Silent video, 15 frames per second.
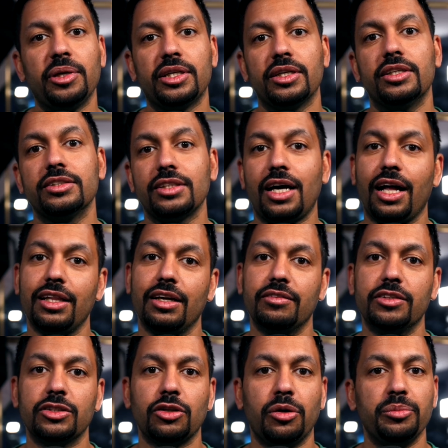because I love
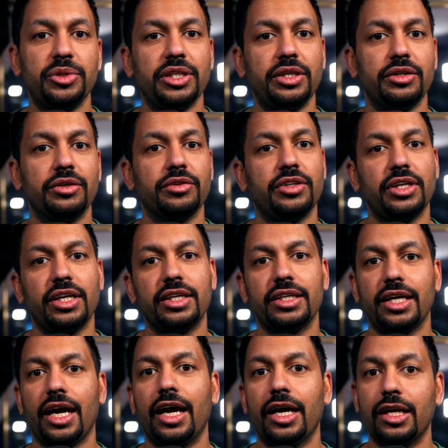this home theater thing
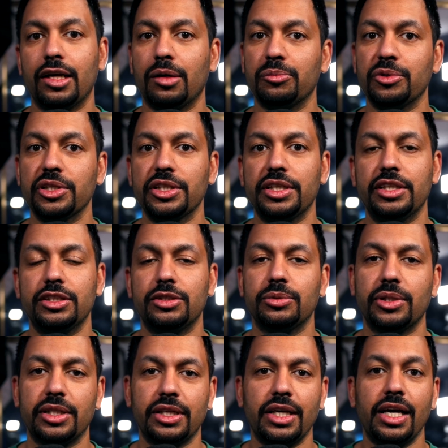and I'm really
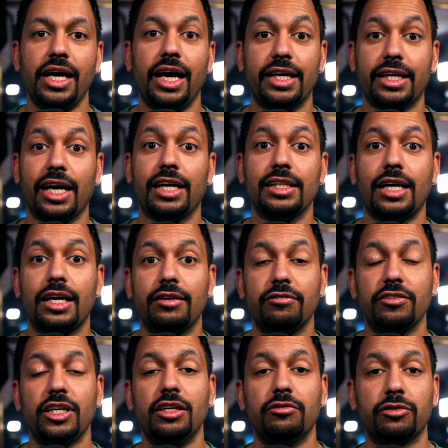into it and I got a lot of
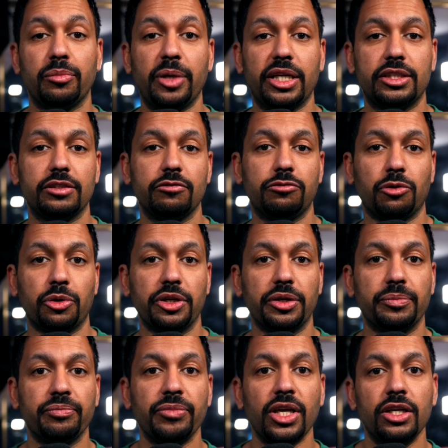information for you.